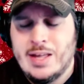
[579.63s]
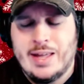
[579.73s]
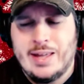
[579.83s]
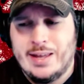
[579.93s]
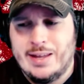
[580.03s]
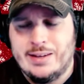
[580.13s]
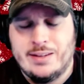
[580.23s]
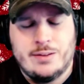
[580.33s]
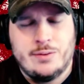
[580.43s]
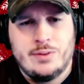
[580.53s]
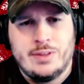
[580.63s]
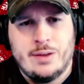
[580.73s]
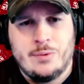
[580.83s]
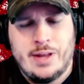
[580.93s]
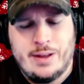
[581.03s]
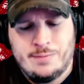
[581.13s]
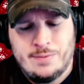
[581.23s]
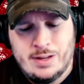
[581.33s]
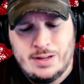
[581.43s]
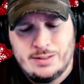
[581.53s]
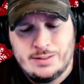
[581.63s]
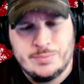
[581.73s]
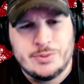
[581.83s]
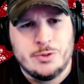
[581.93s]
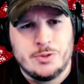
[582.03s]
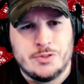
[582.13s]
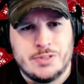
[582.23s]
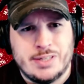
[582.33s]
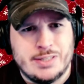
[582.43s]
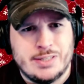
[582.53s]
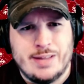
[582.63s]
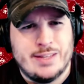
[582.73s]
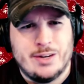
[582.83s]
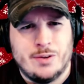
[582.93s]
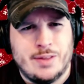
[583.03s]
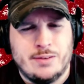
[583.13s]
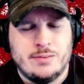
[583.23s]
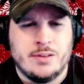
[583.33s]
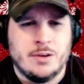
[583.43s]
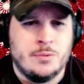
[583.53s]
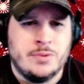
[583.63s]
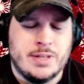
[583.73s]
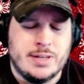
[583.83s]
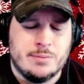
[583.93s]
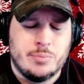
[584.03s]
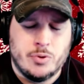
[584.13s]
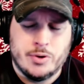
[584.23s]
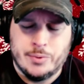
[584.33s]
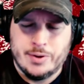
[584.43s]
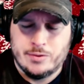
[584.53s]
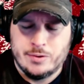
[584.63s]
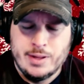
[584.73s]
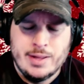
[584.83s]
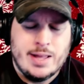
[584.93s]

And they would have some soldiers that just got there that, you know, didn't deploy or whatever.